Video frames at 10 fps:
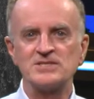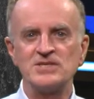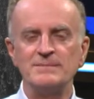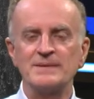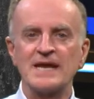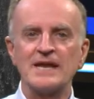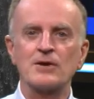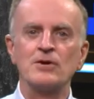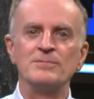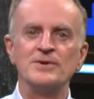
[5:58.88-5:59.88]
regime can
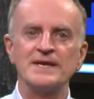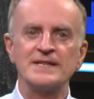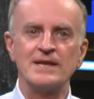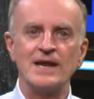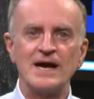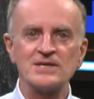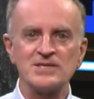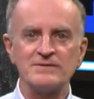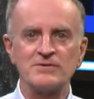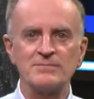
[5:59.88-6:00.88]
accommodate large
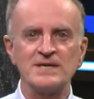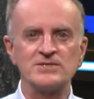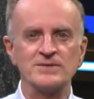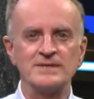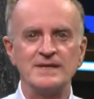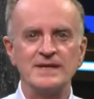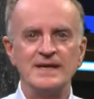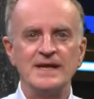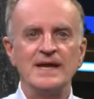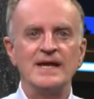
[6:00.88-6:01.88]
deformation,
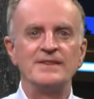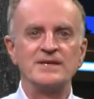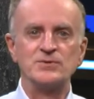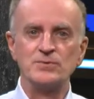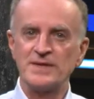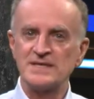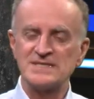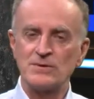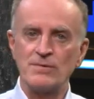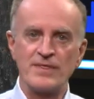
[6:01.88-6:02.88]
and they do
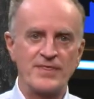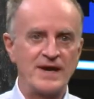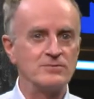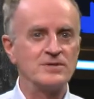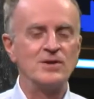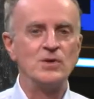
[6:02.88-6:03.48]
this without